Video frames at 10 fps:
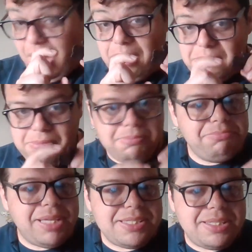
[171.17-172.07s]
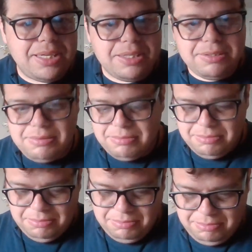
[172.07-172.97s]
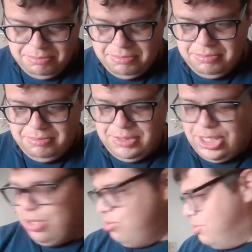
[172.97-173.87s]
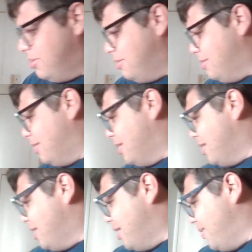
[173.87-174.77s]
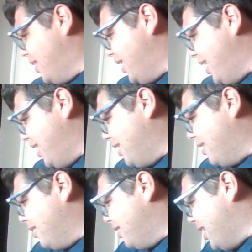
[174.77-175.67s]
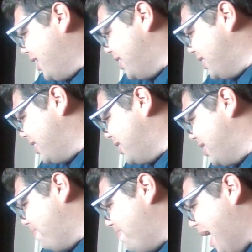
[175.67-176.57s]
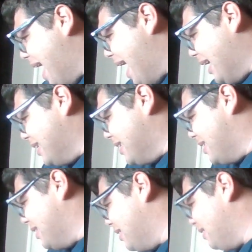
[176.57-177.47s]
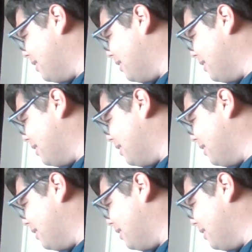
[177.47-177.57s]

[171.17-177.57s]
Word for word: Oh, plastic. Cool. Okay, now let's get to the packs.